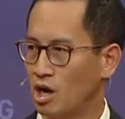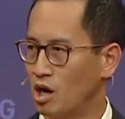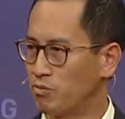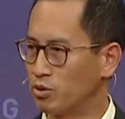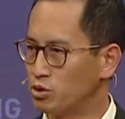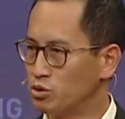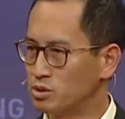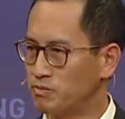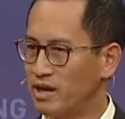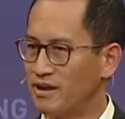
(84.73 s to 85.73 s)
are
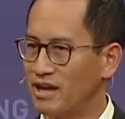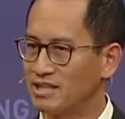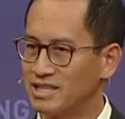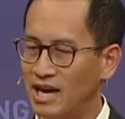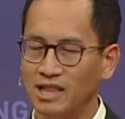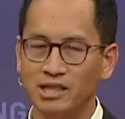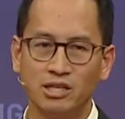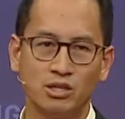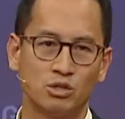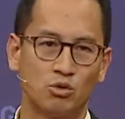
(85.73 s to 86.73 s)
produced by a tightly
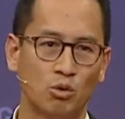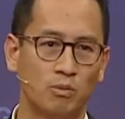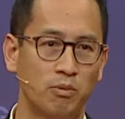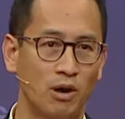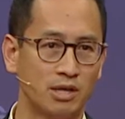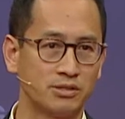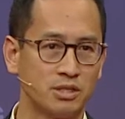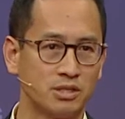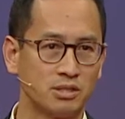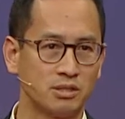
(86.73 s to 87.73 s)
controlled
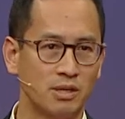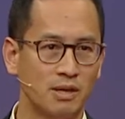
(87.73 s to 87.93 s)
process